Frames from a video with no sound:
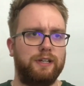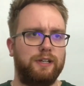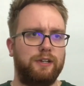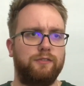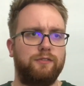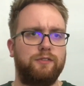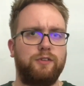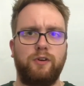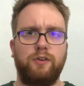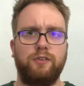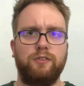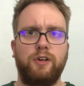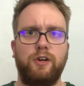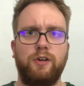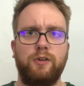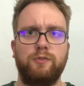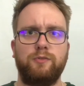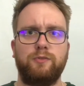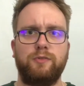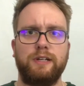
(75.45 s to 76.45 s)
You've got
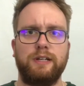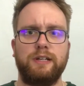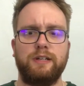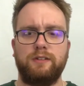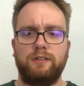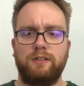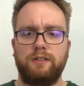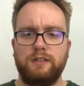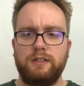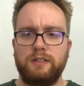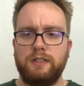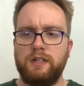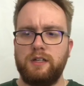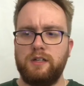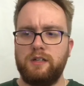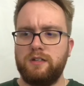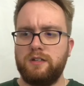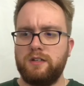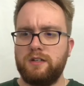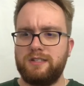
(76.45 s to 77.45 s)
no real
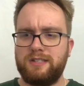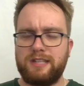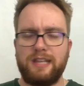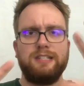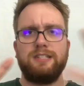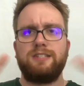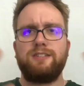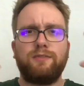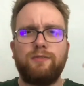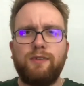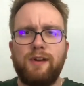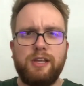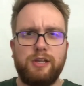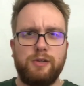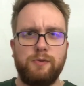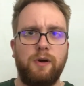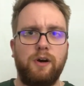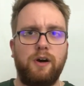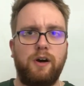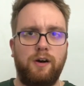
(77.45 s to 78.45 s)
sense of where
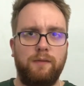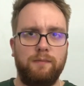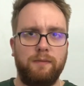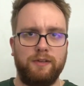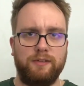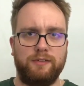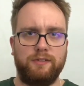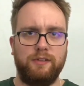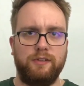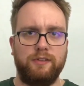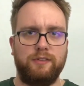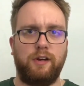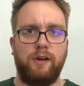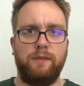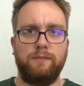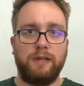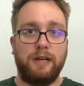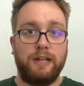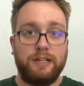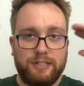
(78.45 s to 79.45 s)
you are most of the
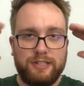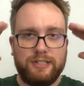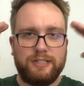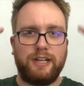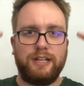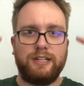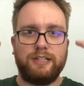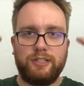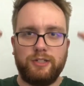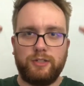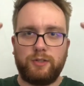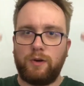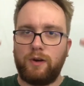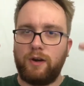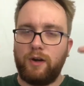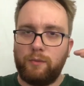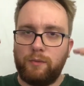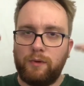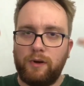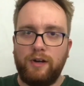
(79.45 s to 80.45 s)
time. It actually takes you
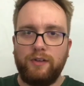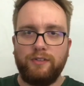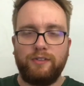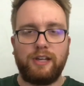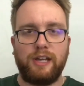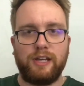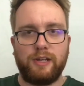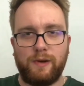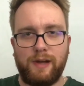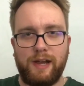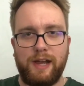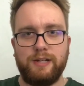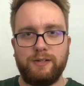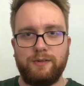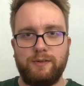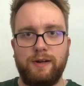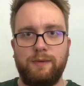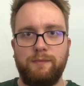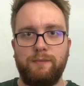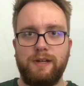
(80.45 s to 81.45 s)
quite a while to get your head
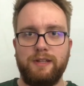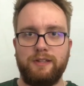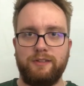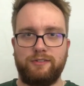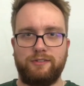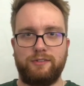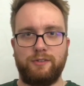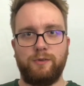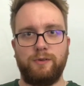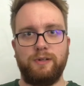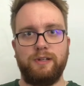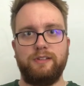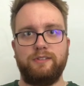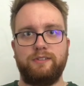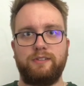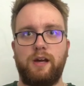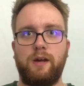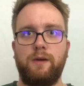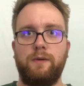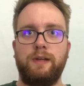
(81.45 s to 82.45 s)
around where the story is
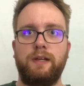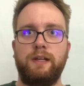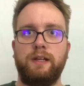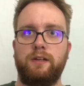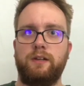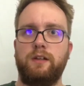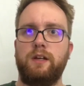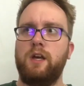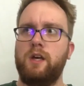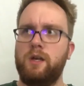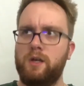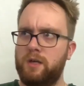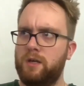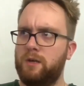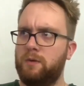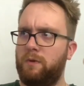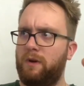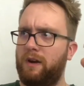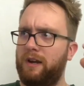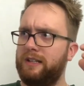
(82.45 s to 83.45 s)
going and
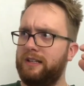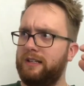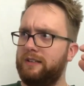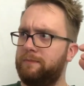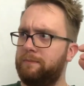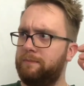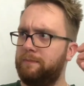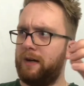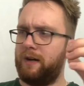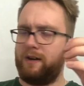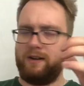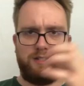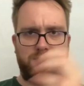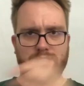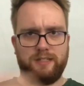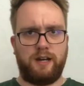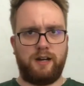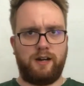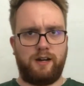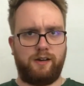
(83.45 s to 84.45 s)
why this part is
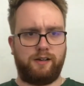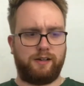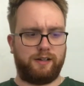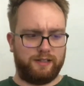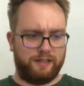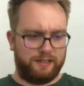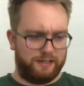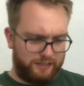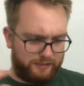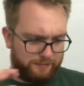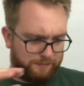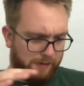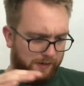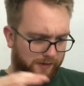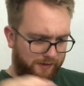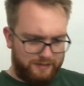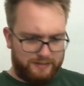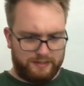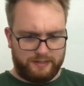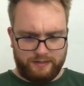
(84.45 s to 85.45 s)
dark and then this
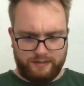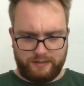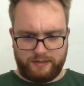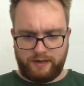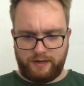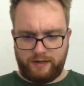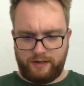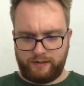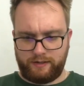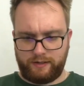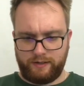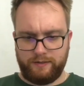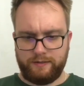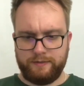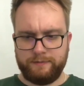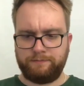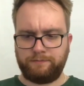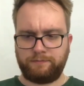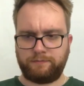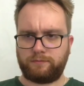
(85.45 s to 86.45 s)
part isn't dark. And
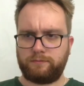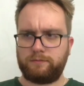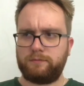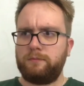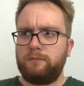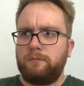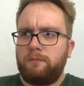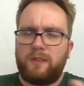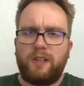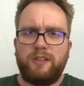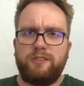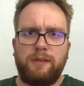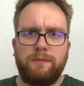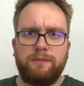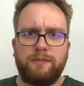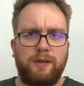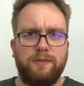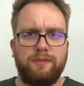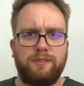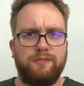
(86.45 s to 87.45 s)

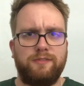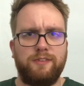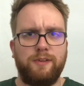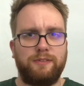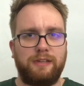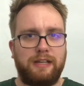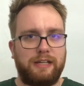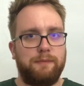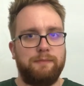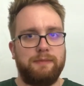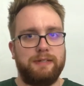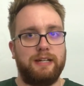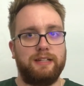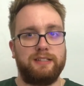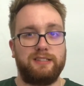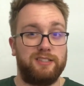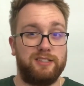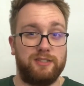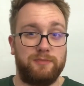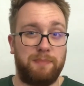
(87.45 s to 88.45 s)
sometimes in films that can be down
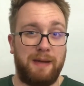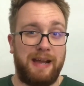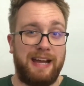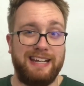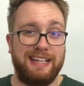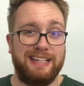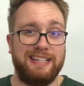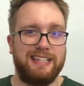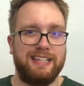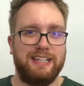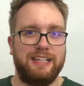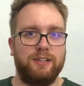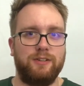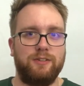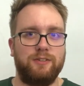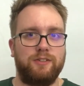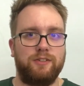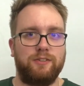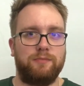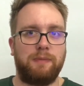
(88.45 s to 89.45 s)
to just bad editing
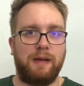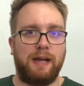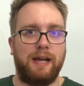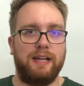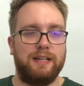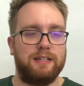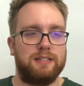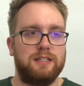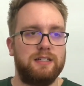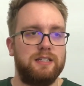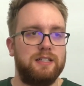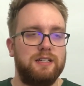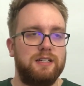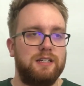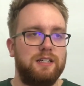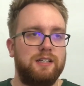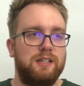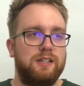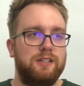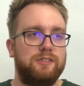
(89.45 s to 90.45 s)
or just bad
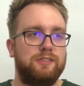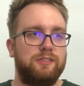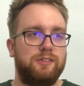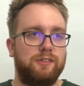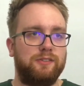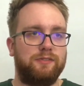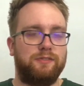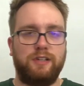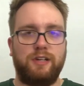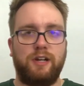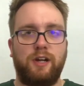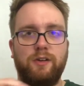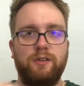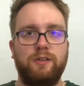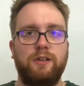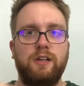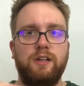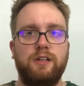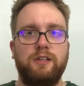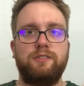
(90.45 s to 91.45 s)
sort of,
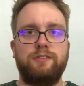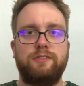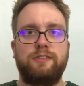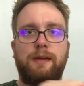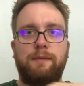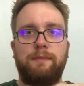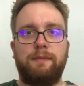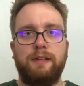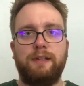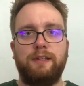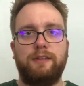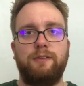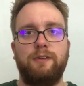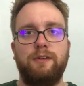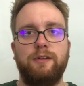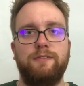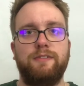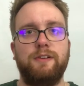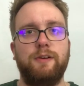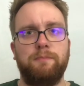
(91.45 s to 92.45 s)
stepping
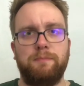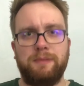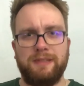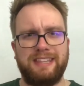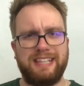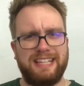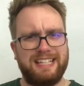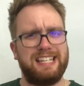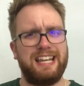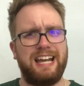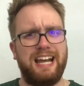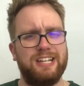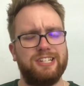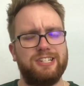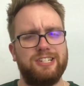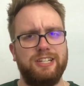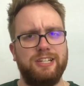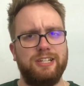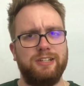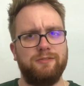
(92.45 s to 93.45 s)
through the film. But this
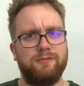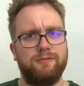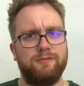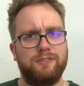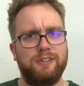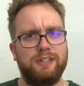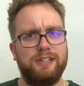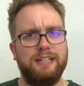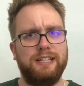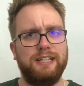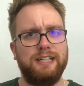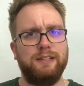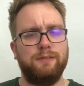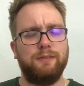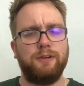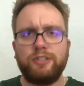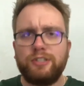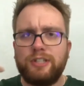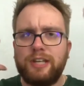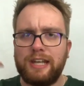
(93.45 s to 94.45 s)
actually really,
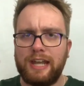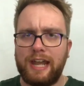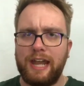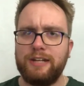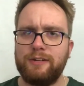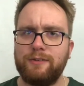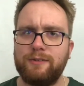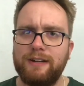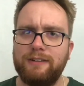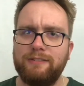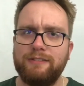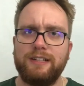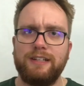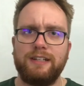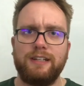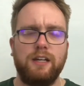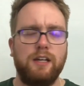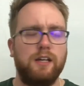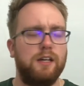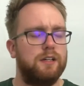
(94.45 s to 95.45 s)
once you get your head around
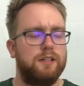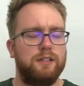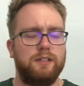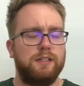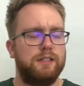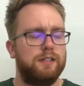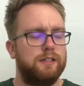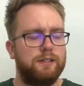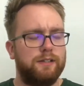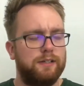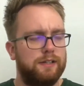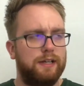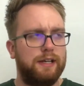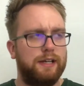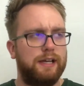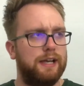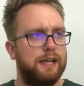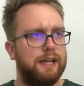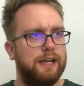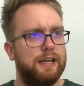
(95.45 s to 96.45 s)

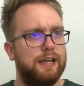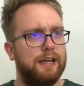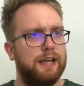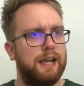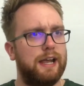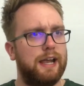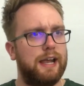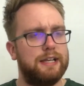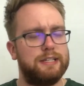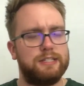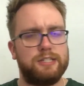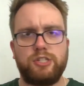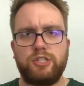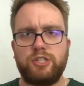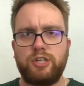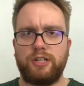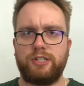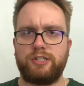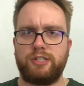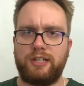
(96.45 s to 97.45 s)
it's
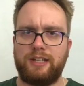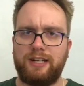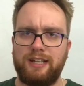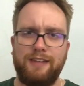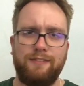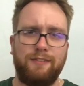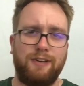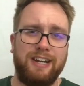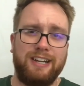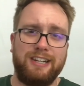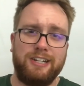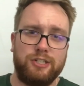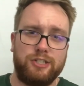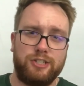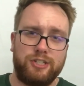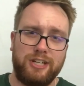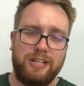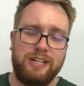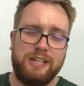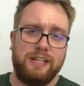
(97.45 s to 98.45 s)
such a clever and
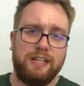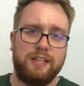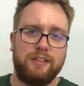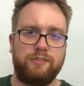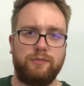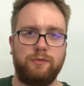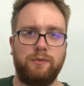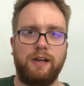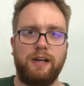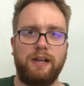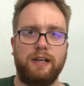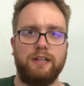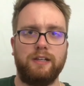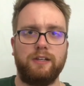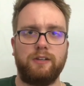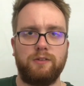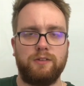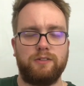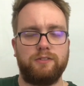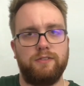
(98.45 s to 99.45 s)
ingenious way
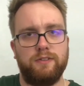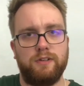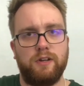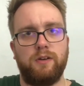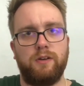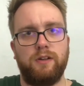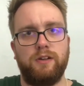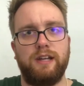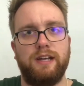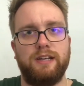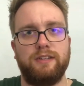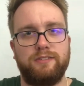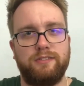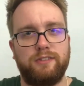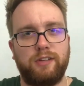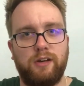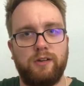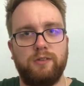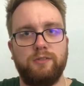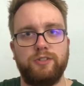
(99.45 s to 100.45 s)
that Christopher Nolan has
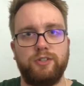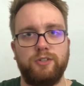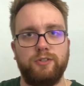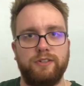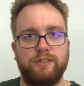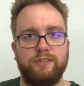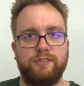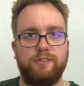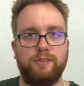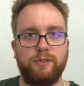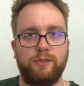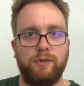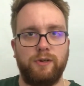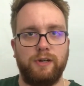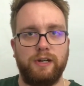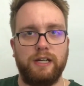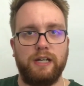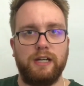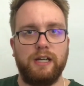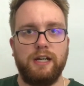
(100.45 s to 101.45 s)
told you this
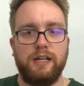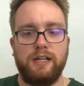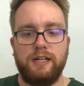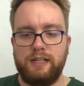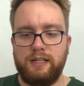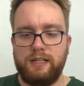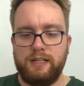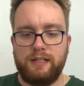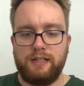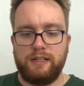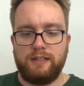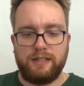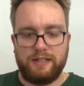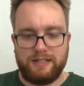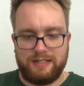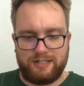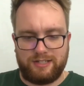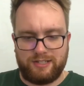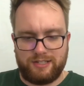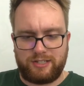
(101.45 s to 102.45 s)
story that
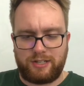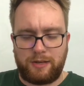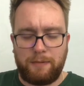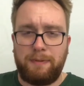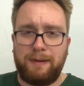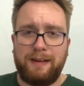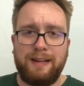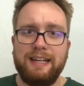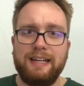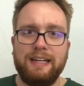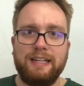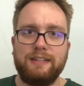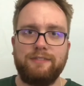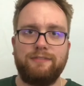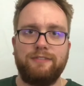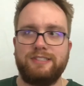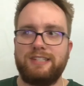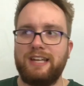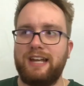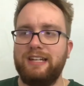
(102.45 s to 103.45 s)
is just completely
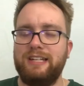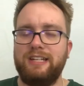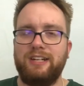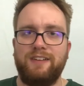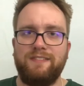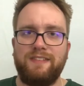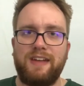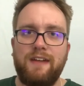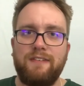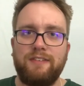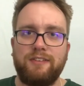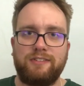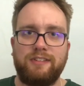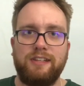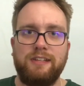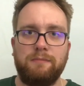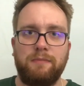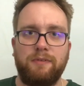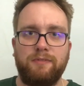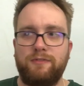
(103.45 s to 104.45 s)
different to anything I've ever
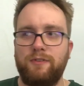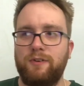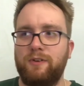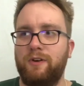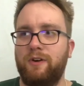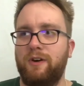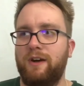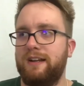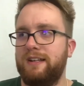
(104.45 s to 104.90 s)
seen before.